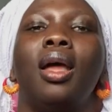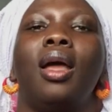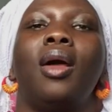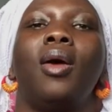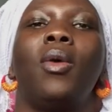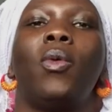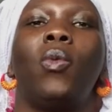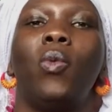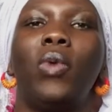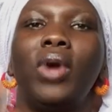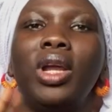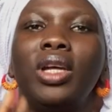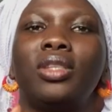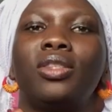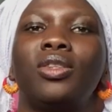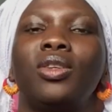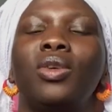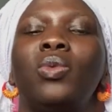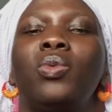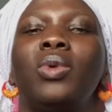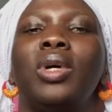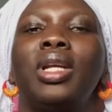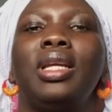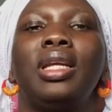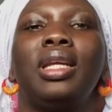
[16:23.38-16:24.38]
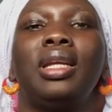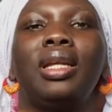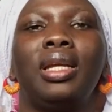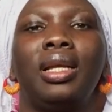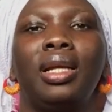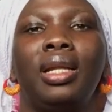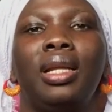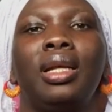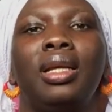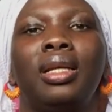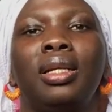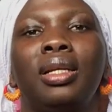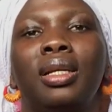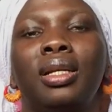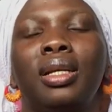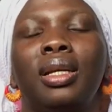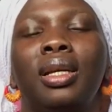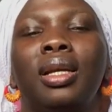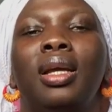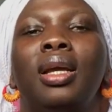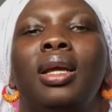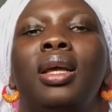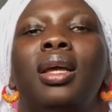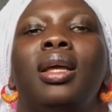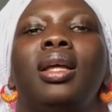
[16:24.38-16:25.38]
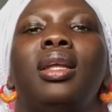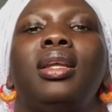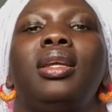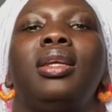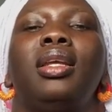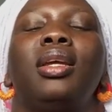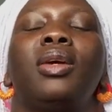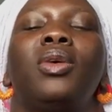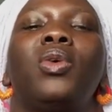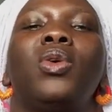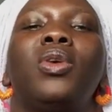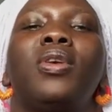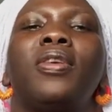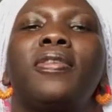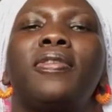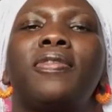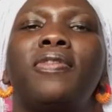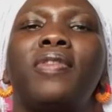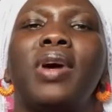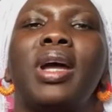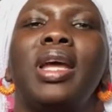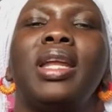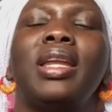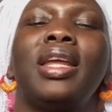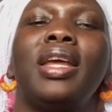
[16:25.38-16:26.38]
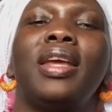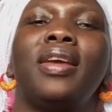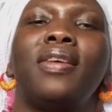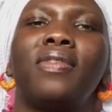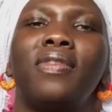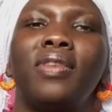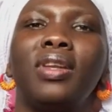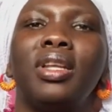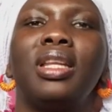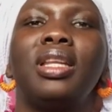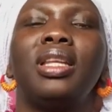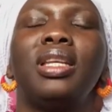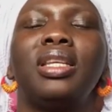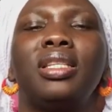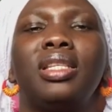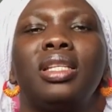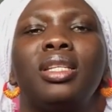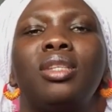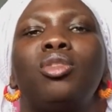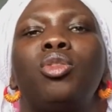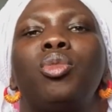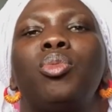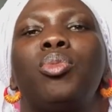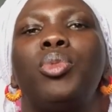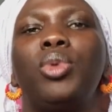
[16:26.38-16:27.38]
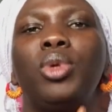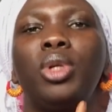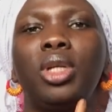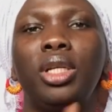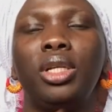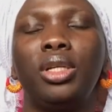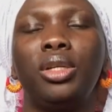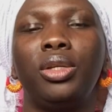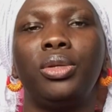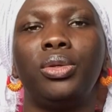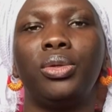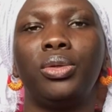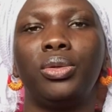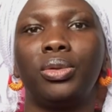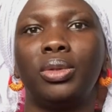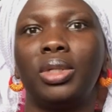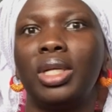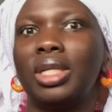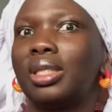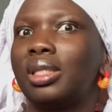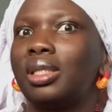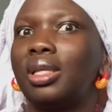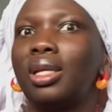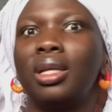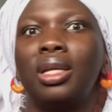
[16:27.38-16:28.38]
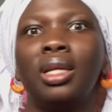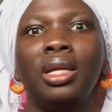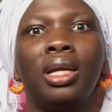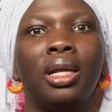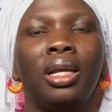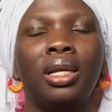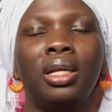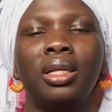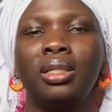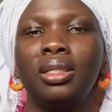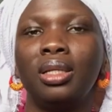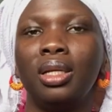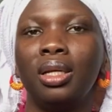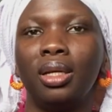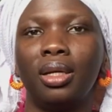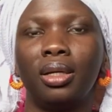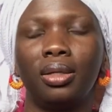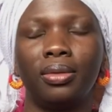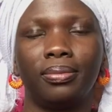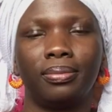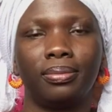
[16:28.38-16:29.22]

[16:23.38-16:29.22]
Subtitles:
When someone needs healing, they're going to find every reason to bully you. That's the reality.